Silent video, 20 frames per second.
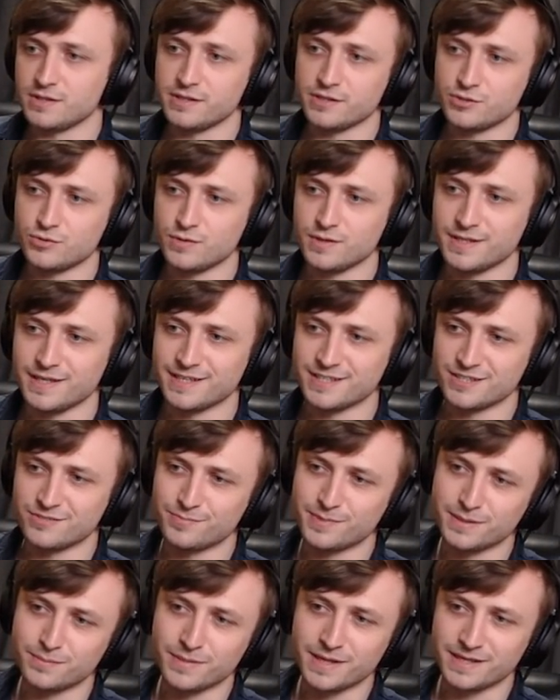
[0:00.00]
Literally, as I've
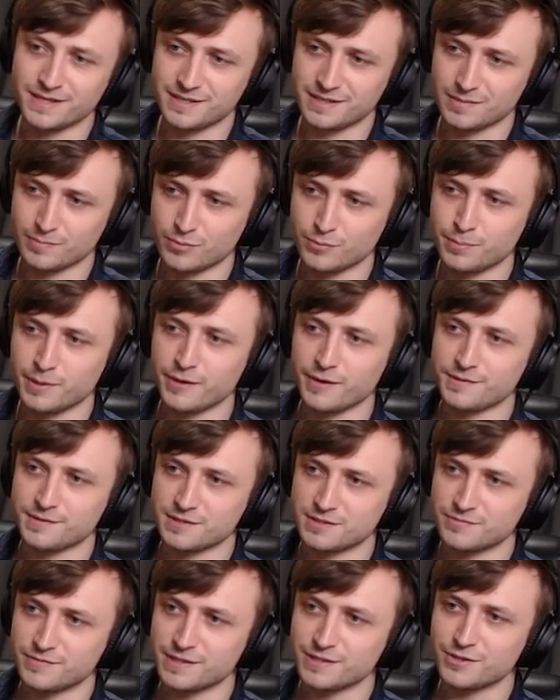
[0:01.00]
been making and preparing
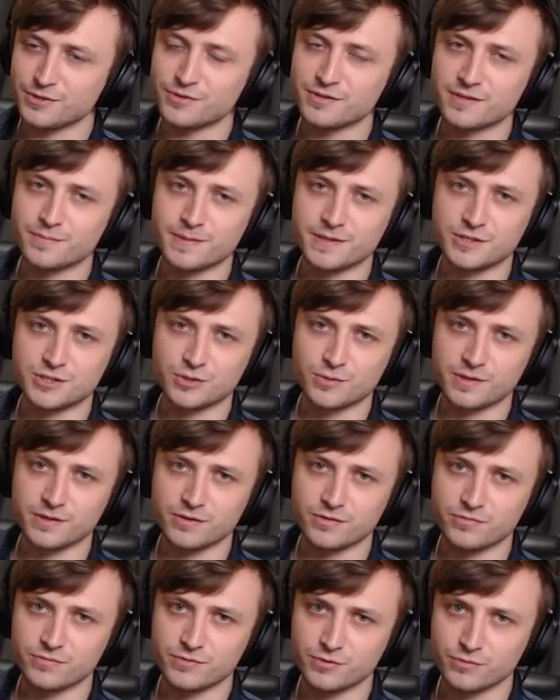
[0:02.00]
this video, they've been showing
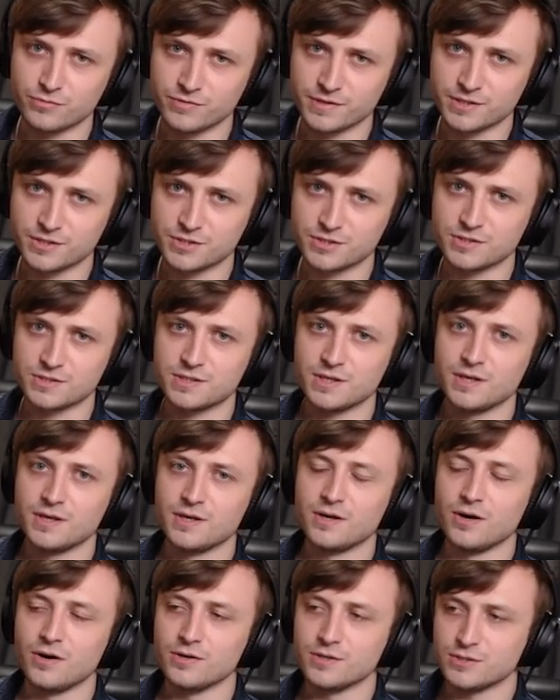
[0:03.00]
off new features
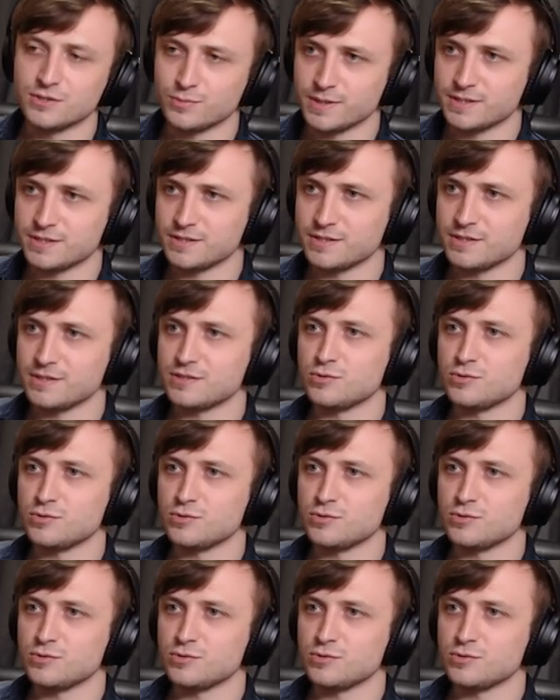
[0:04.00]
on Twitter.